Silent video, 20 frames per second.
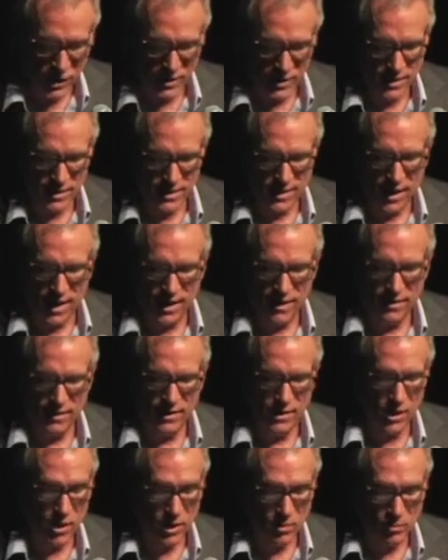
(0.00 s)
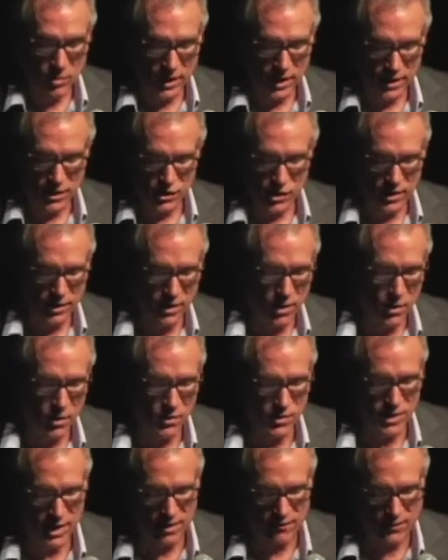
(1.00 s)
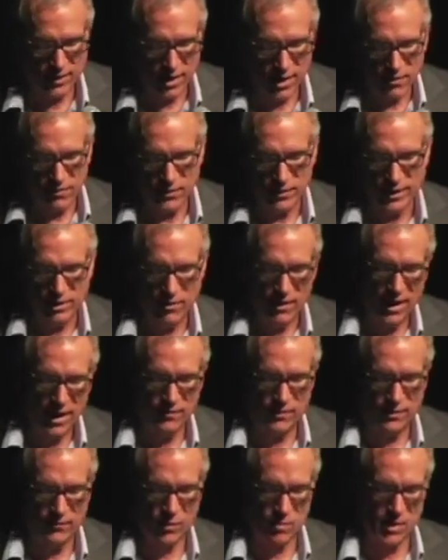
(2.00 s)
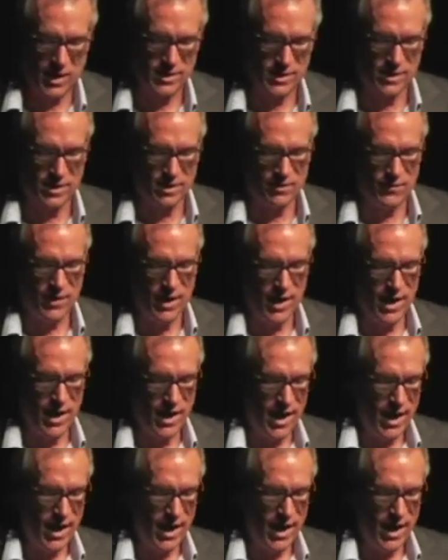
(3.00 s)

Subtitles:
reach inside the dark place she knows I have carefully crafted for myself.